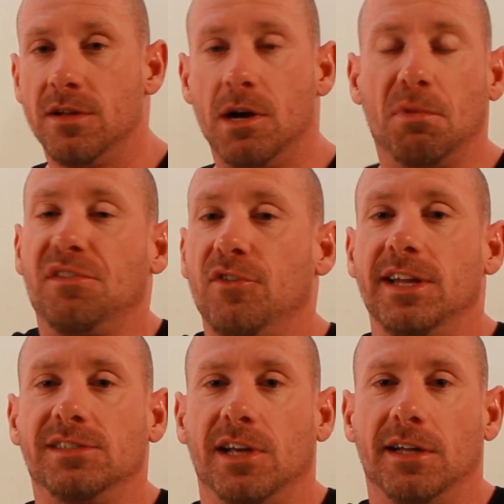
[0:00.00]
Number 3
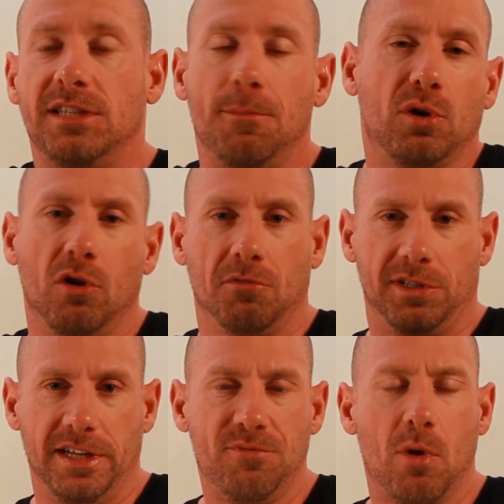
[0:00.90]
is a typical
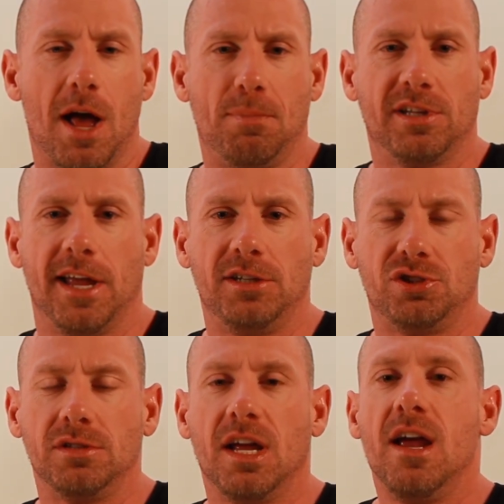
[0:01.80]
relief well
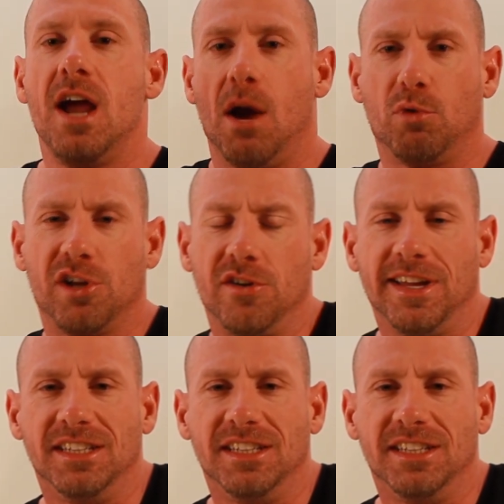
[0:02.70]
application, and we're going to